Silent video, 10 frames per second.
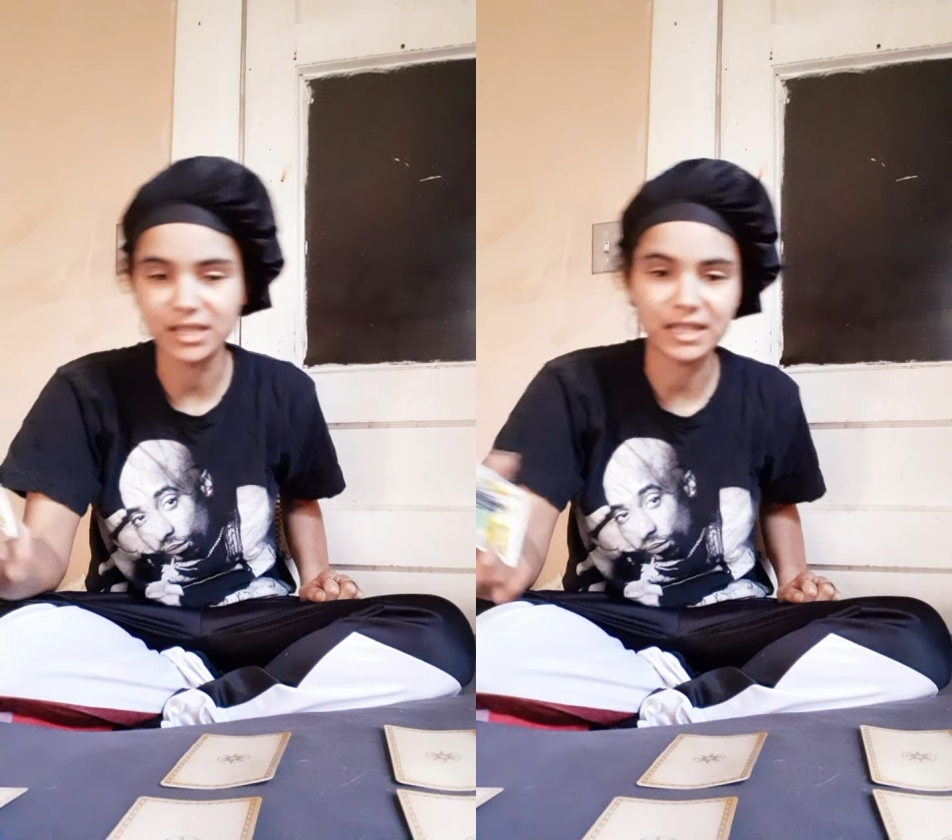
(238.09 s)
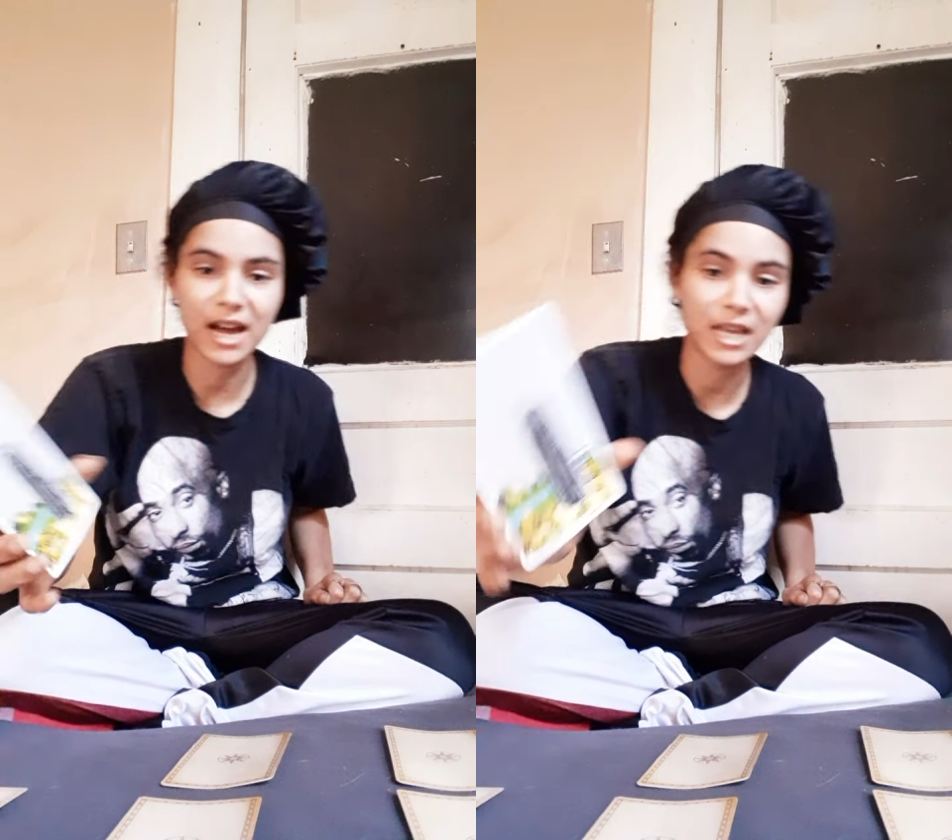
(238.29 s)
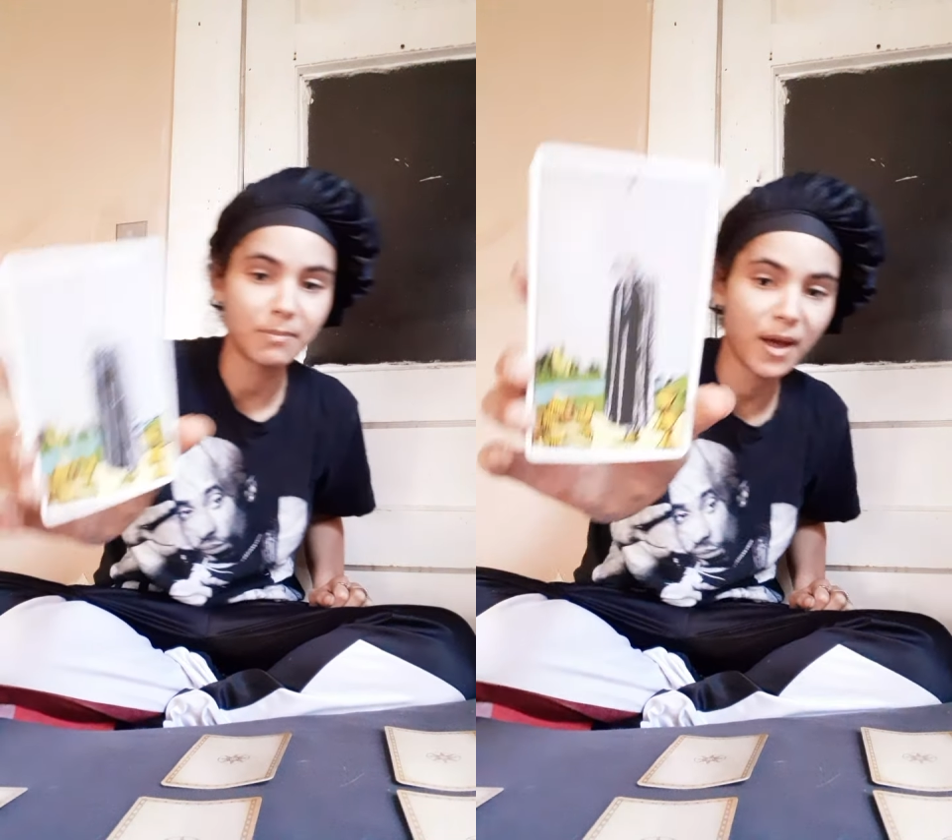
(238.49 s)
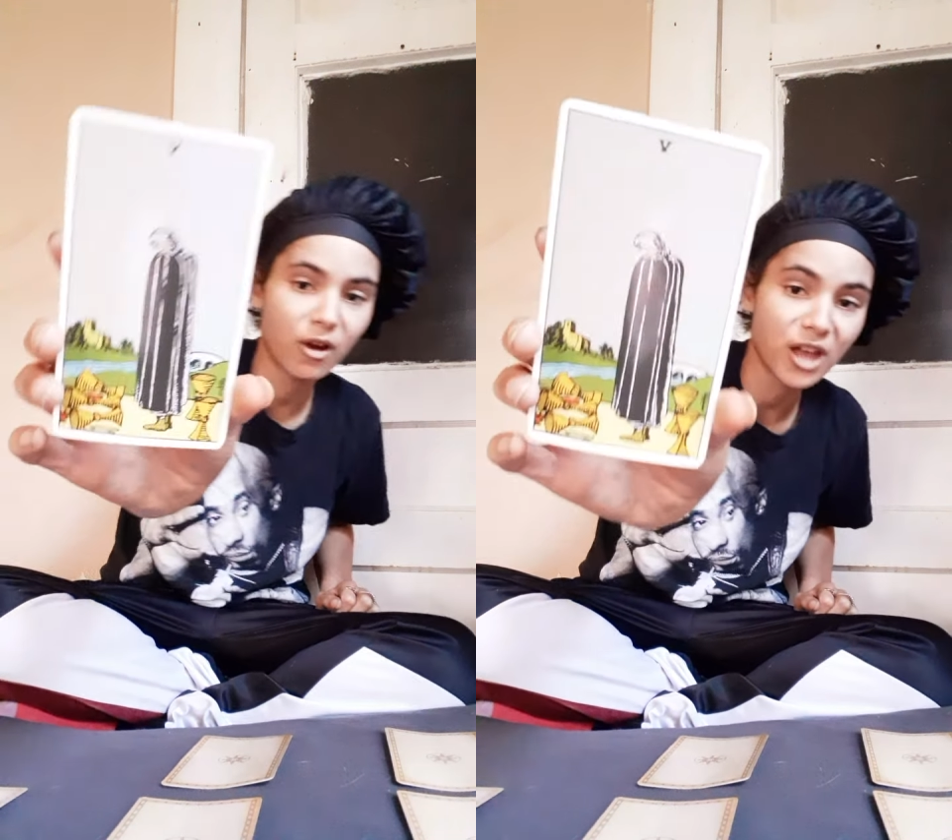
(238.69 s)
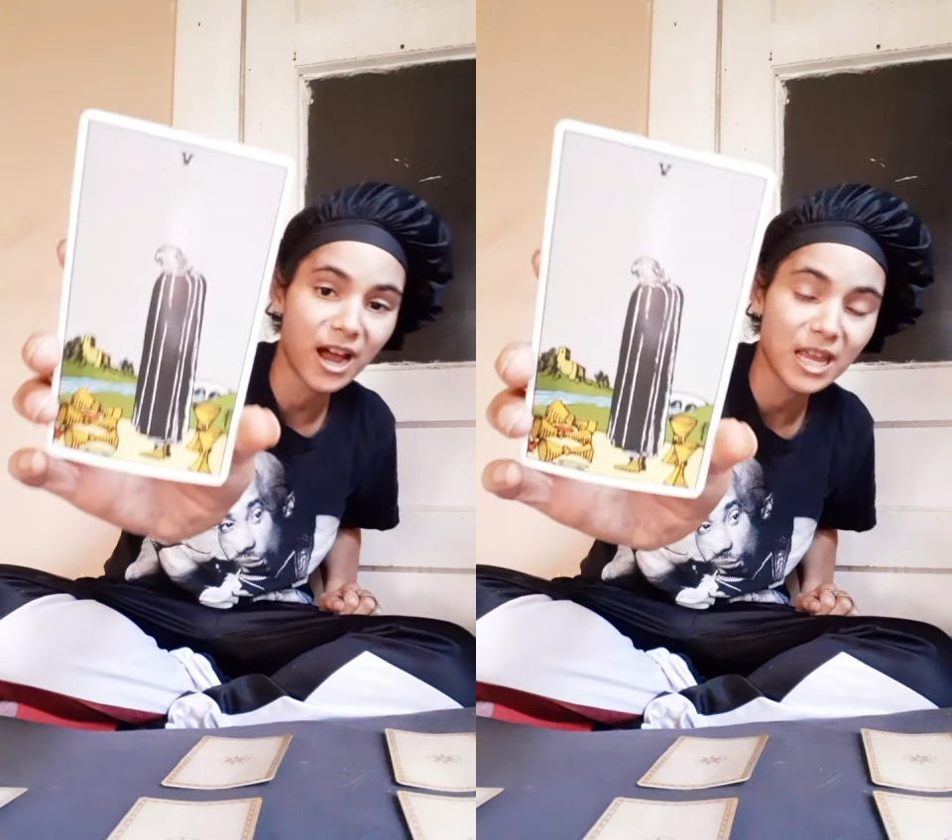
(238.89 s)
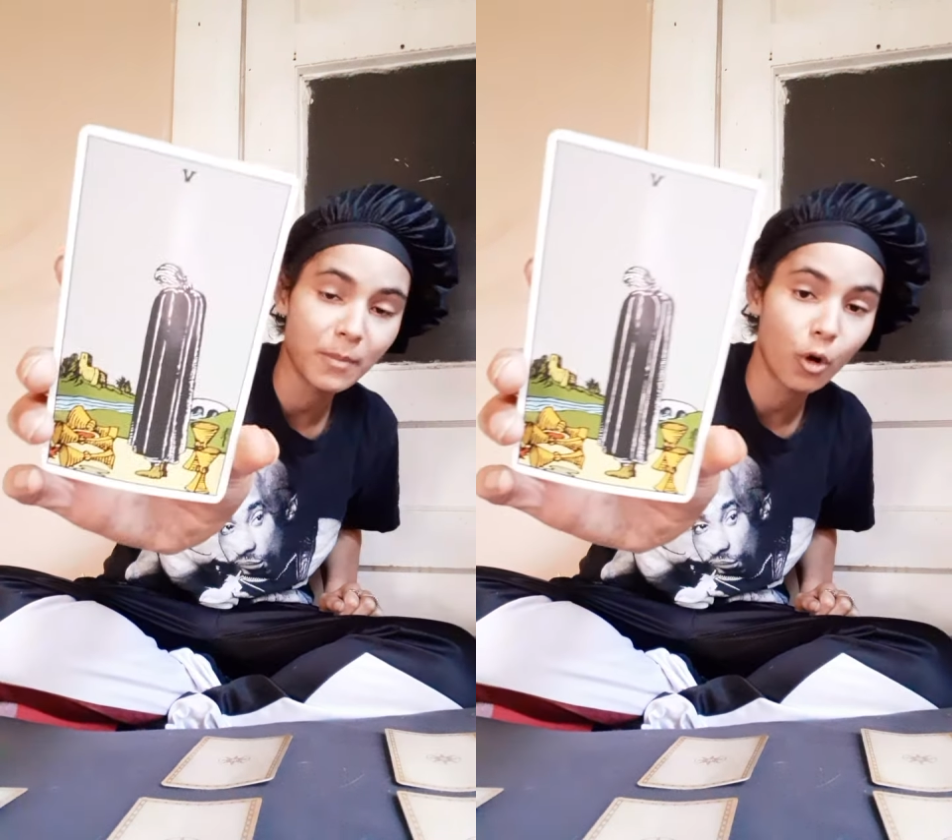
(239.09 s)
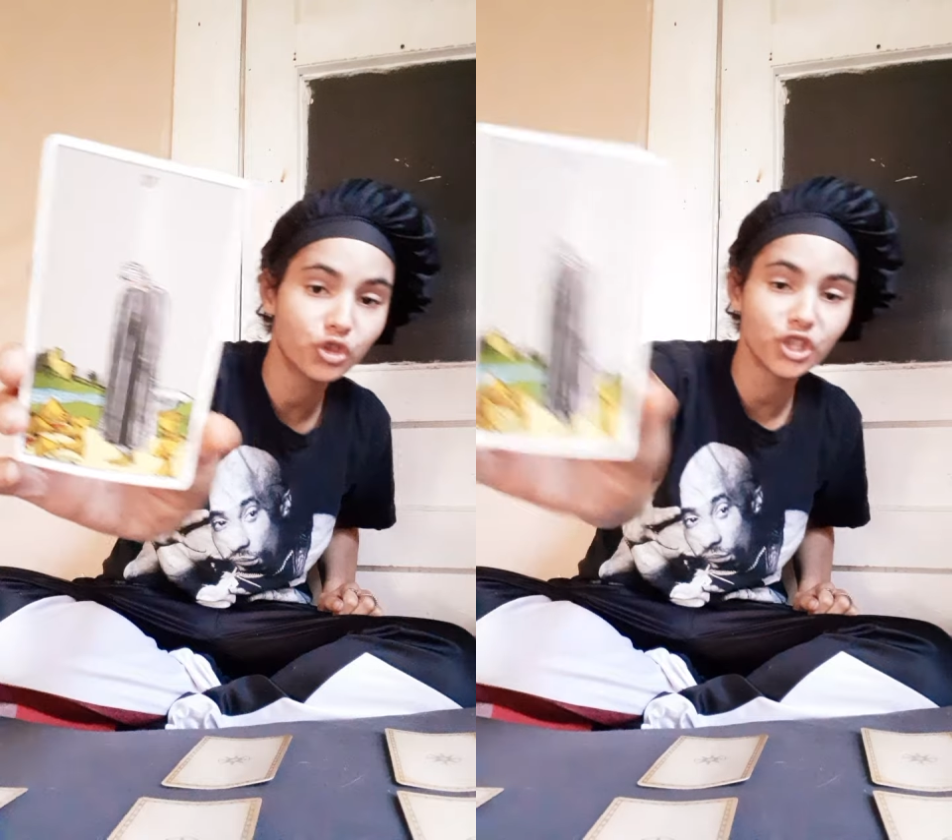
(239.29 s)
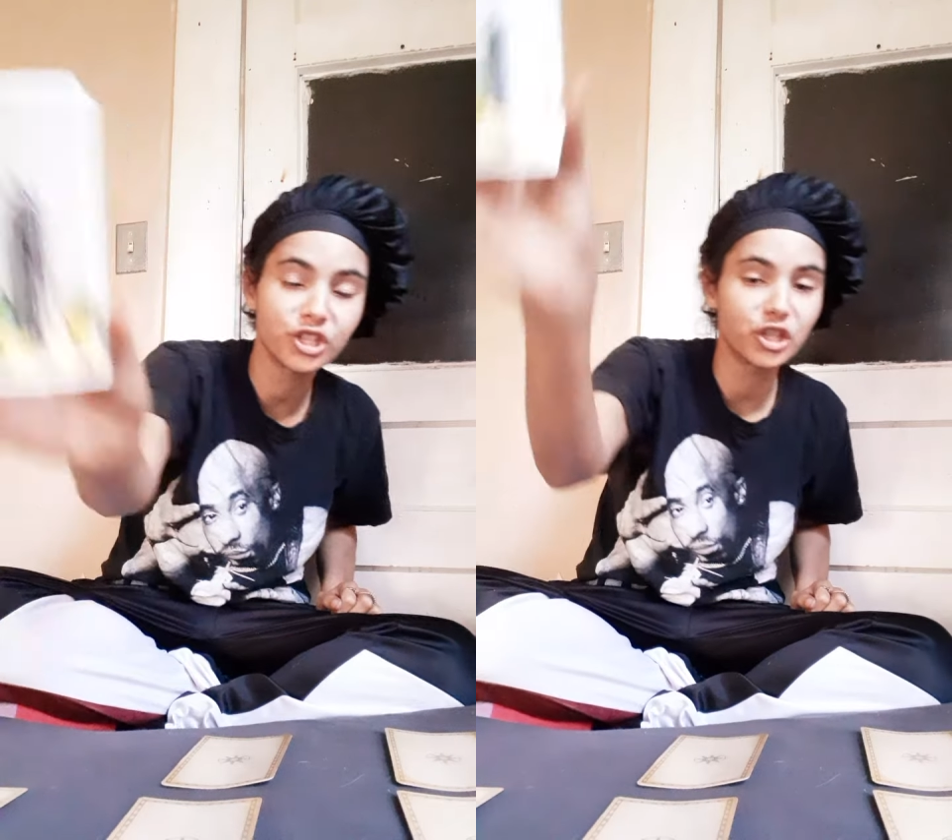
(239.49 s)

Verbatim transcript: Y'all, y'all emotions